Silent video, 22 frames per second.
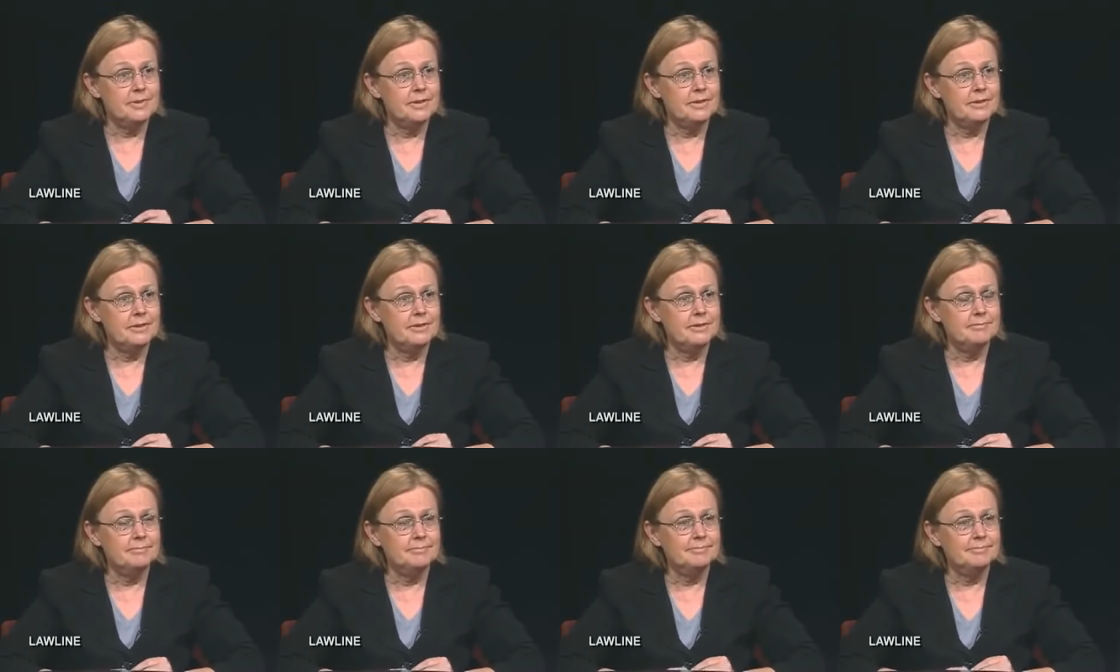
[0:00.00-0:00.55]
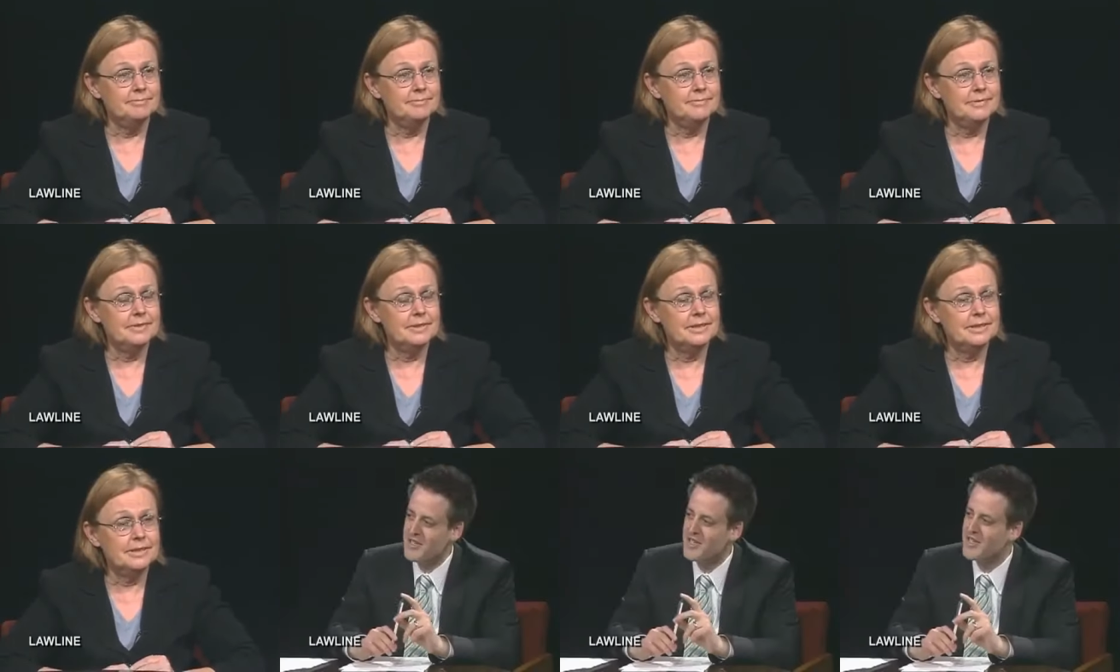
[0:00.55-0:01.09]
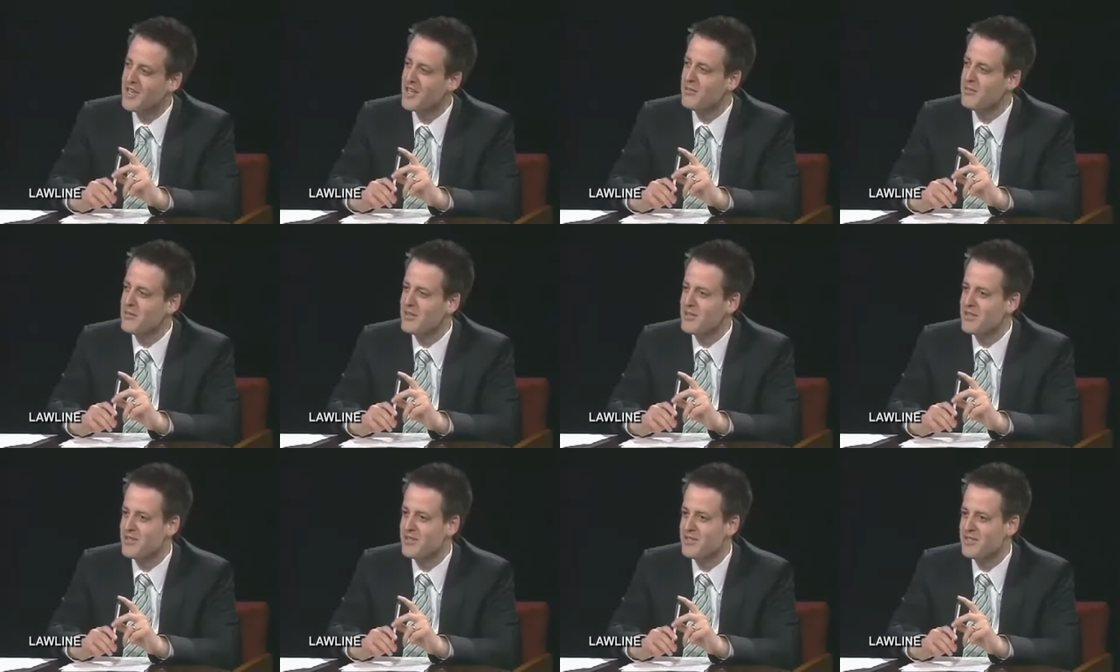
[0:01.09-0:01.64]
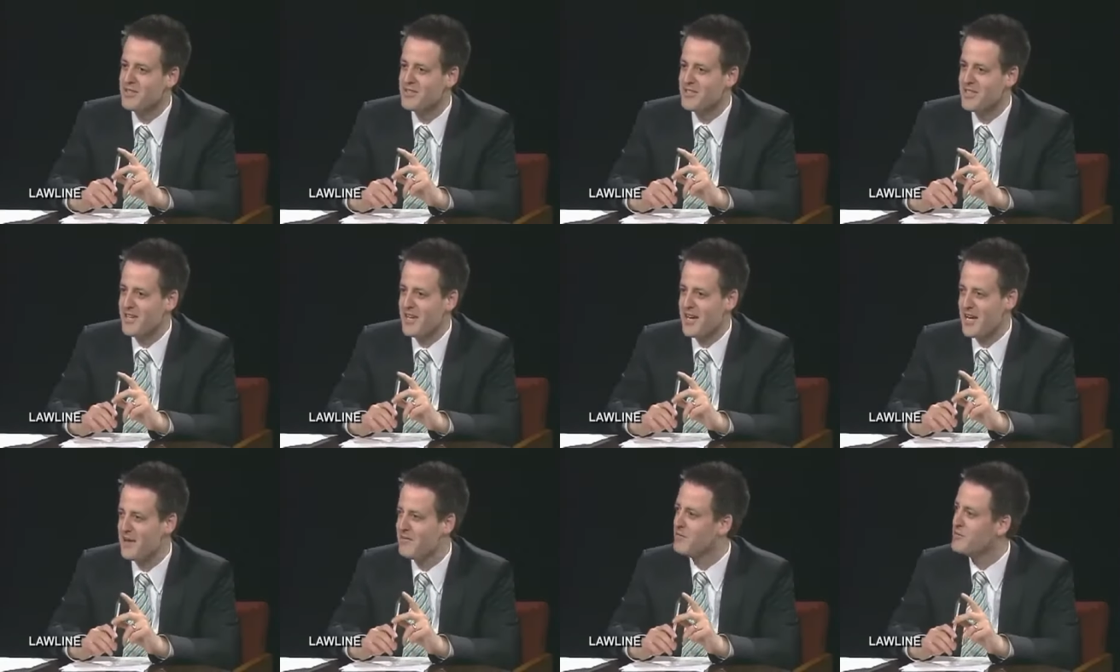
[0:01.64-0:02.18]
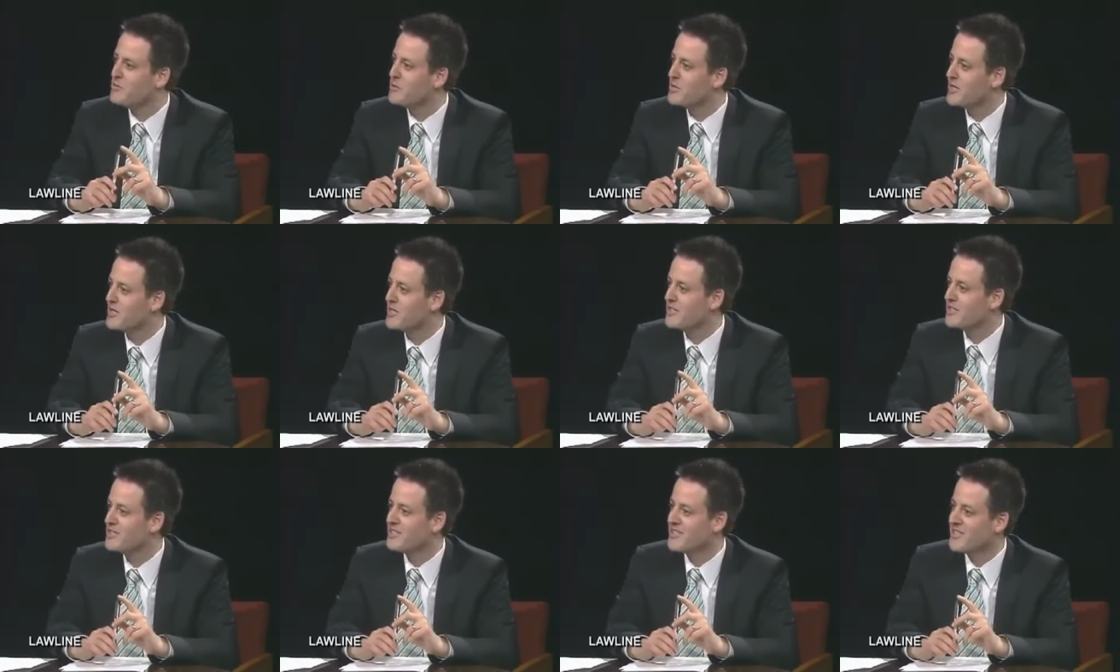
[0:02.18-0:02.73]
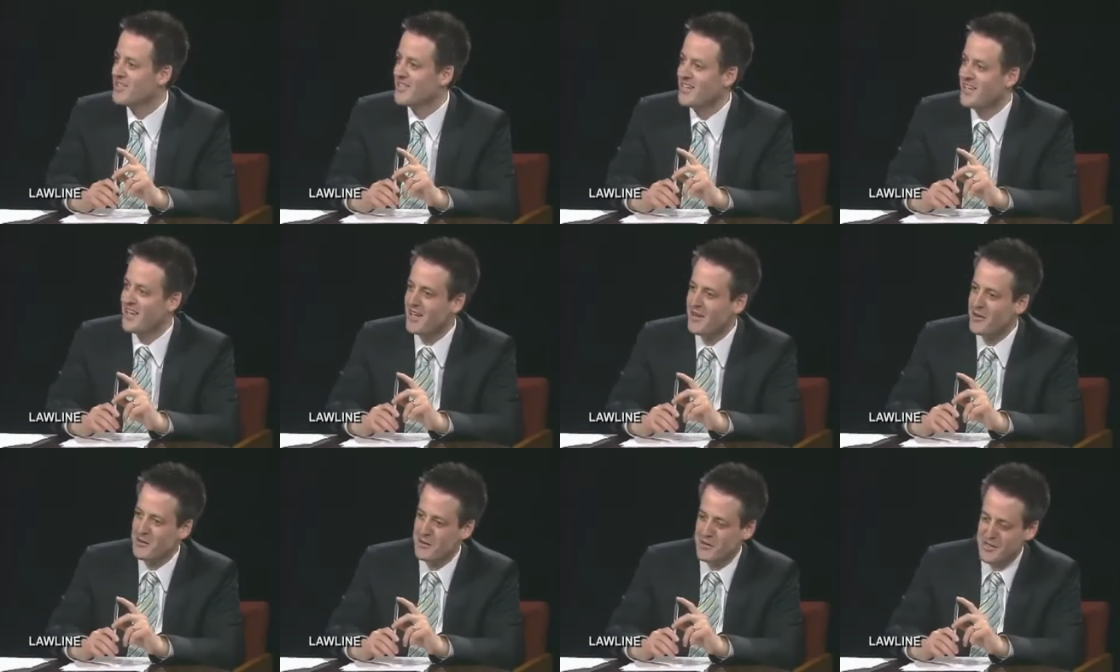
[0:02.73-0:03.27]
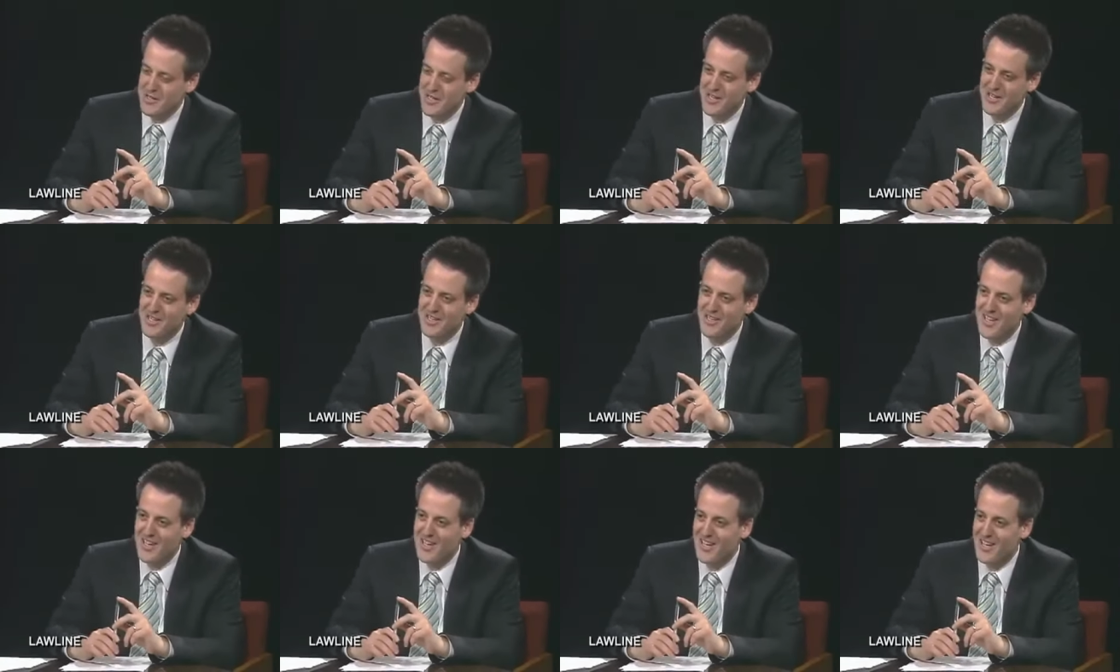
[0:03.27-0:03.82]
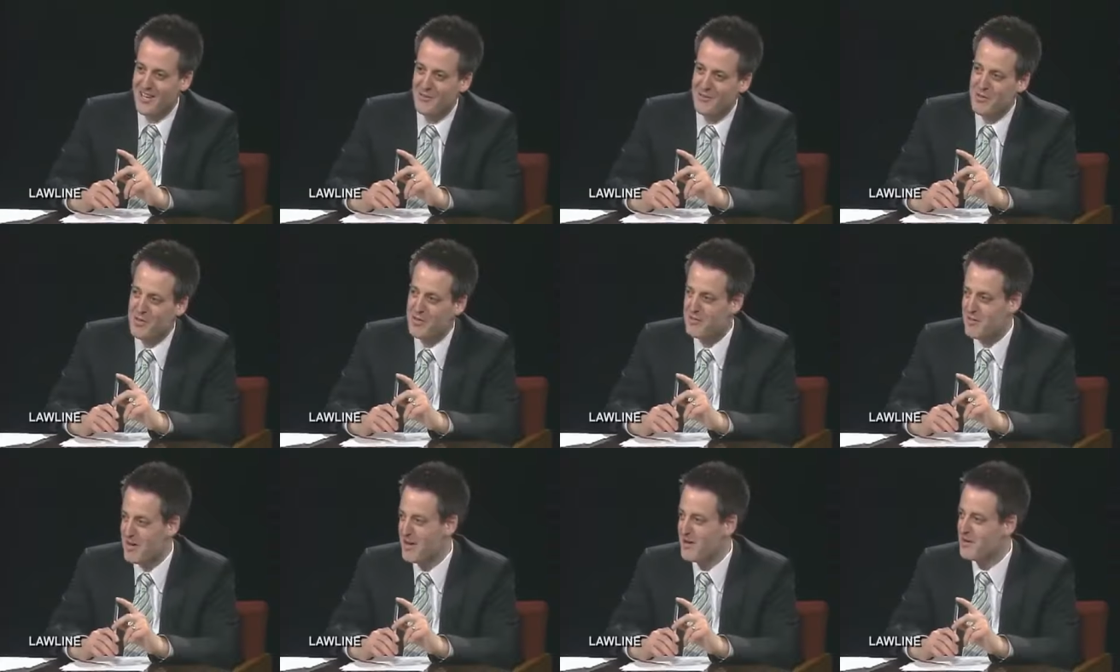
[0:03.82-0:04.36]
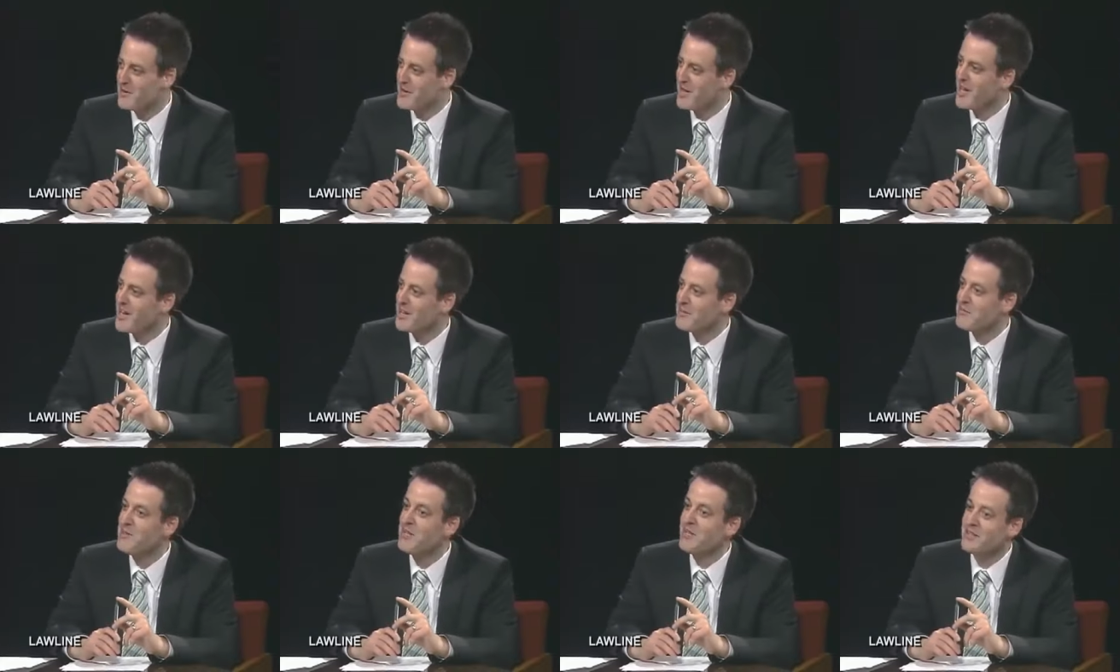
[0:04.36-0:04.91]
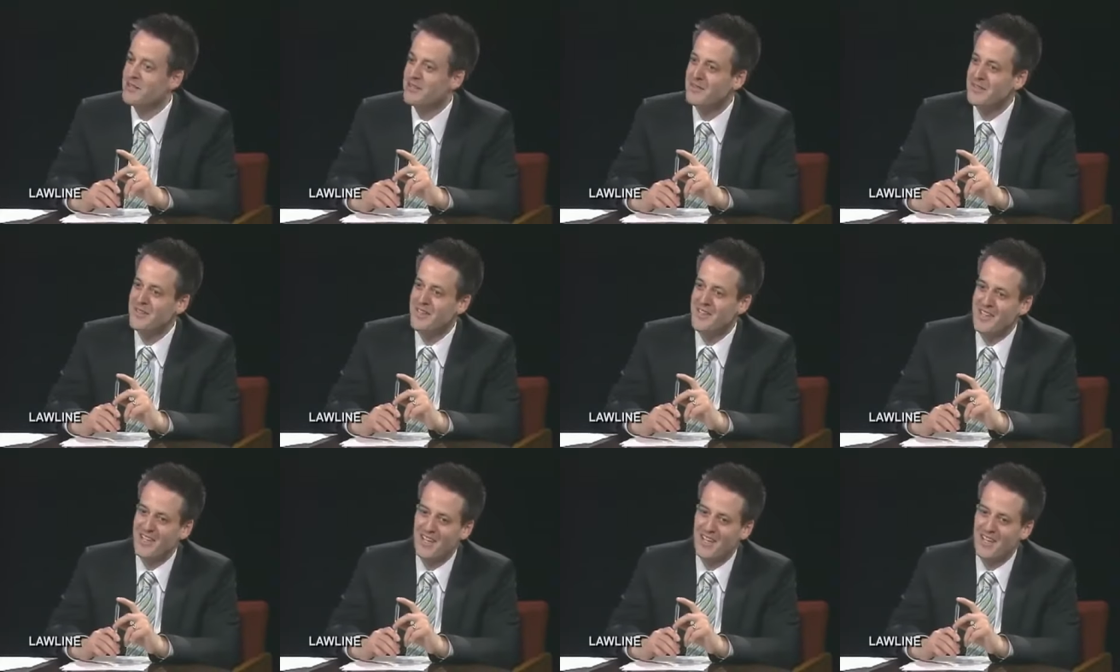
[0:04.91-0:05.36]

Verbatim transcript: Well, it, it's funny you say that because I have two kids uh, who are young and we buy organic milk.